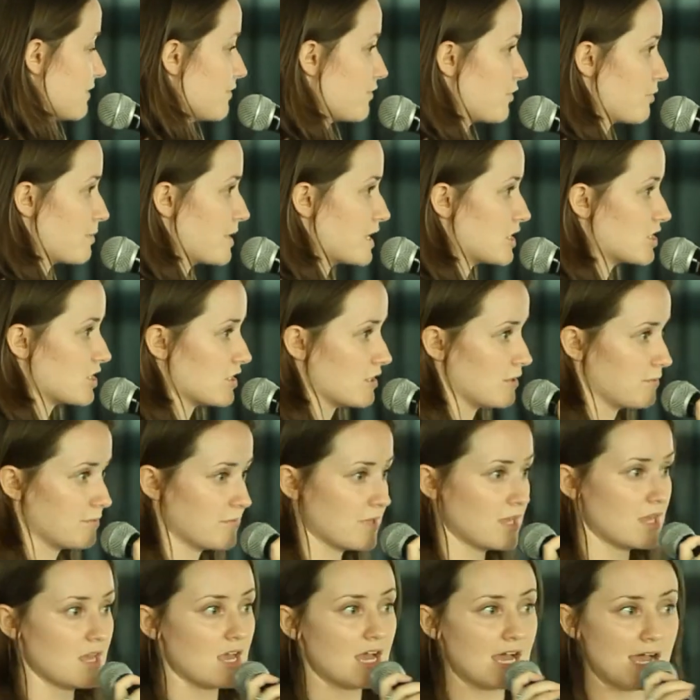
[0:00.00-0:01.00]
information,
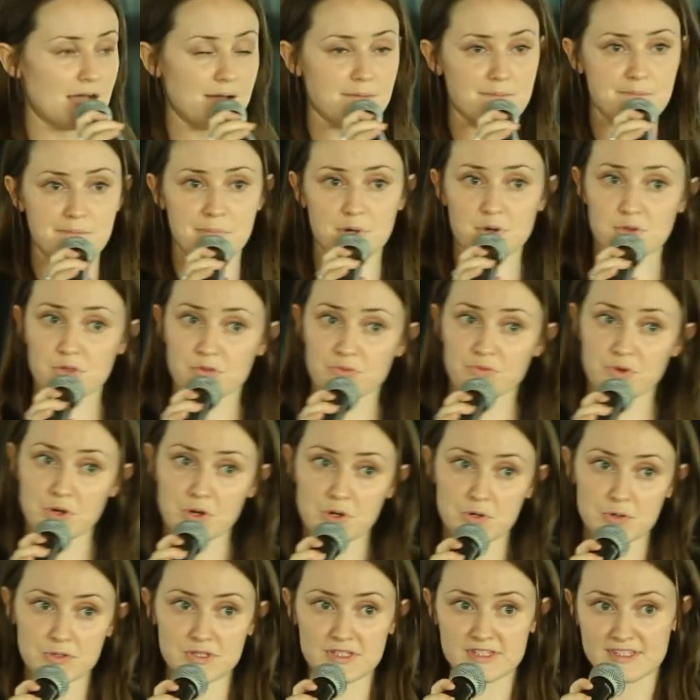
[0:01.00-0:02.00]
both
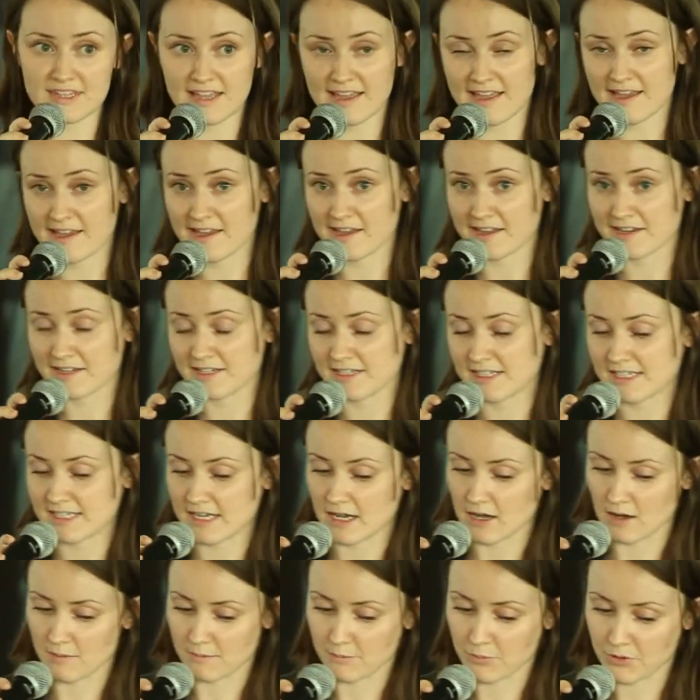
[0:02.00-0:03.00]
roads
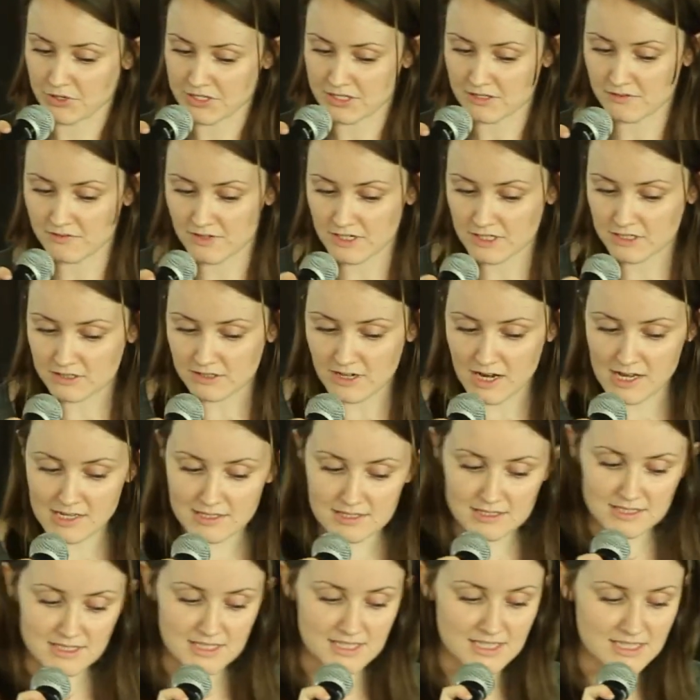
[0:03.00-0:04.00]
and points of
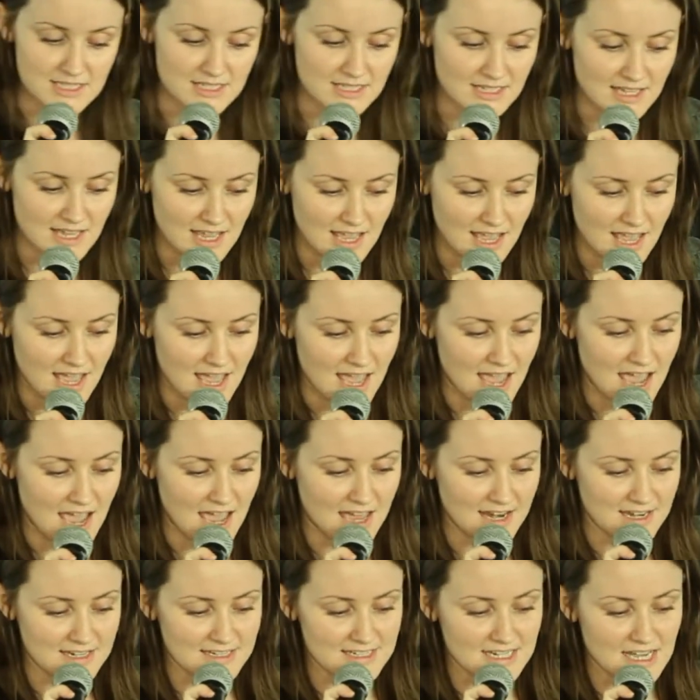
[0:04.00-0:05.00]
interest.
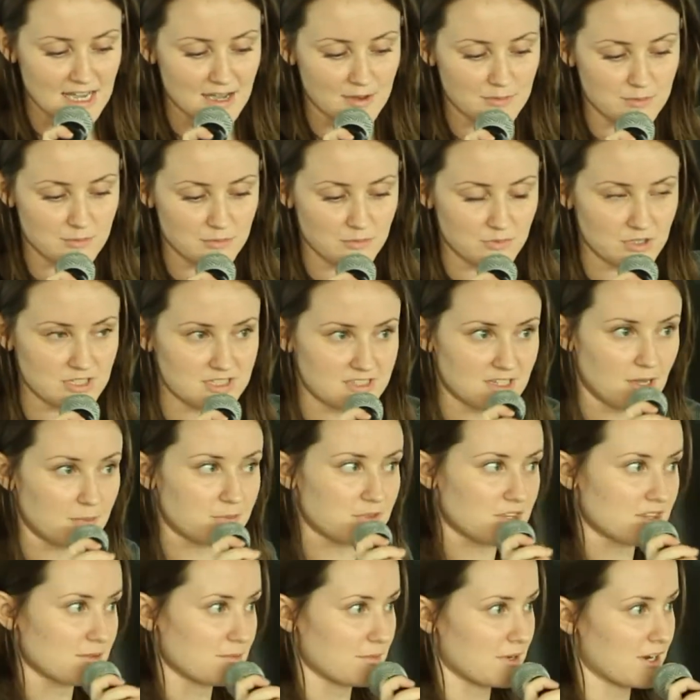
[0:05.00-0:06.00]
And we
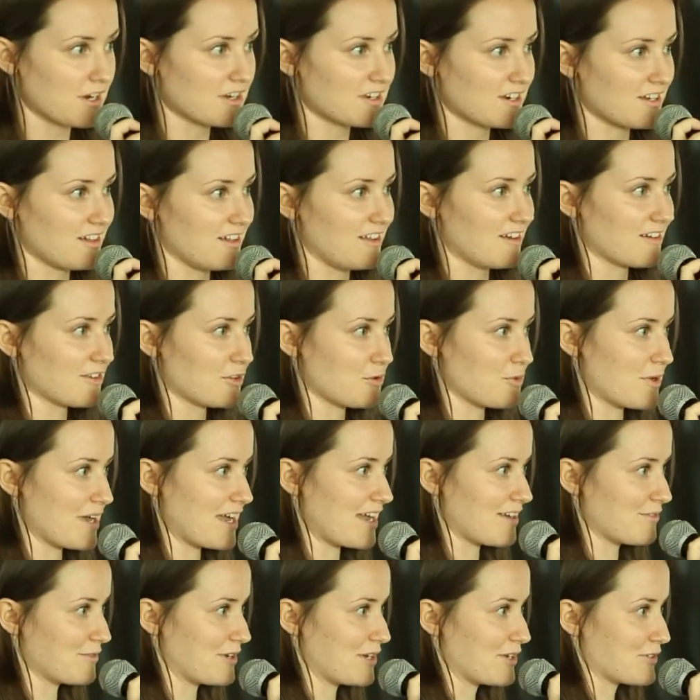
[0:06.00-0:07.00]
stopped at the market along the way,
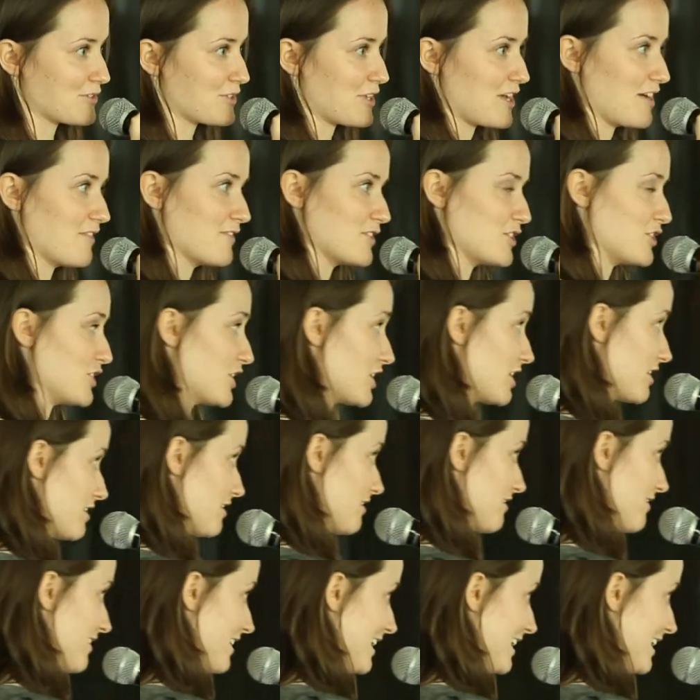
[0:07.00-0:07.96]
and we also have a chicken.